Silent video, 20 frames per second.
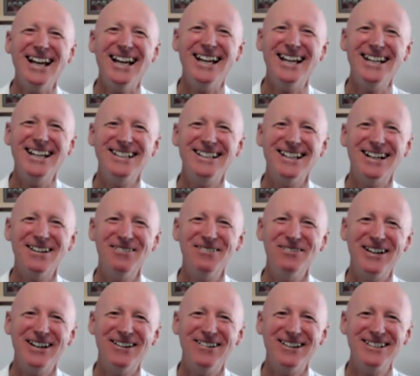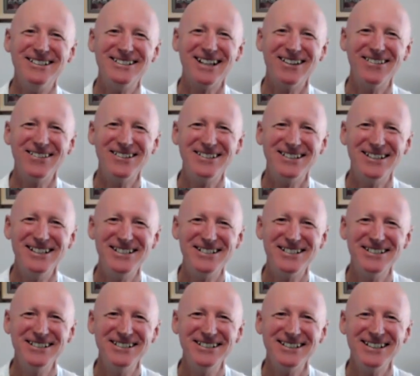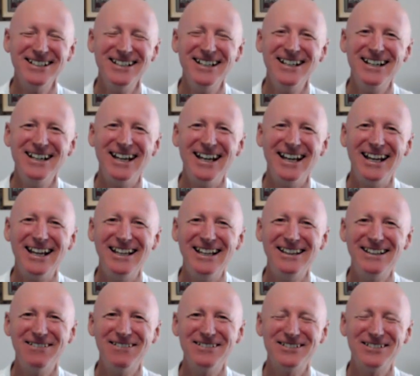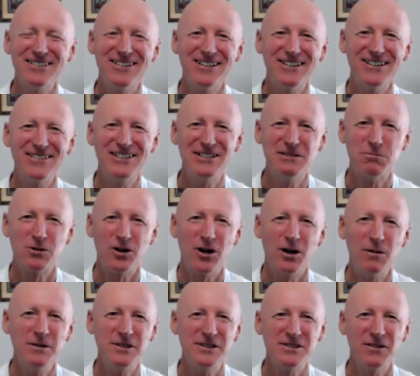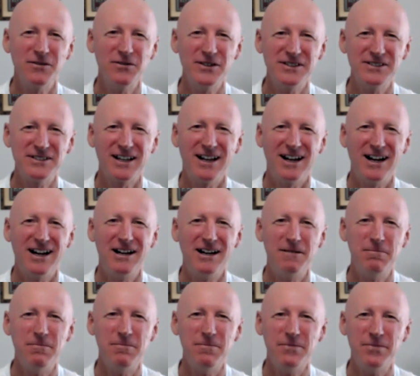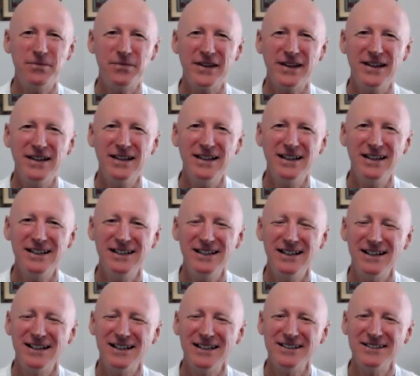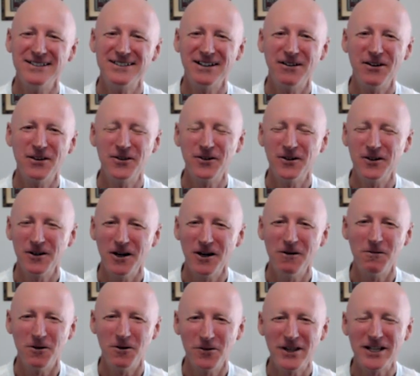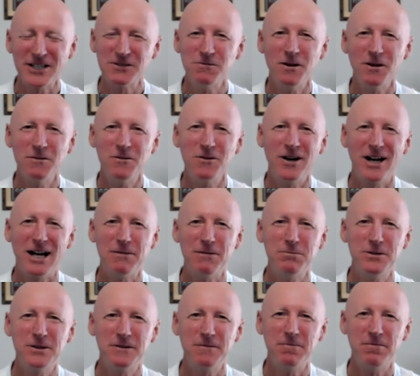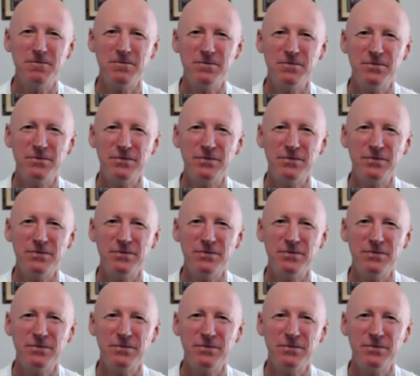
and various other teachers. And there was kind of this promise of this calm. Yeah. So I thought, oh, well, that's what will happen.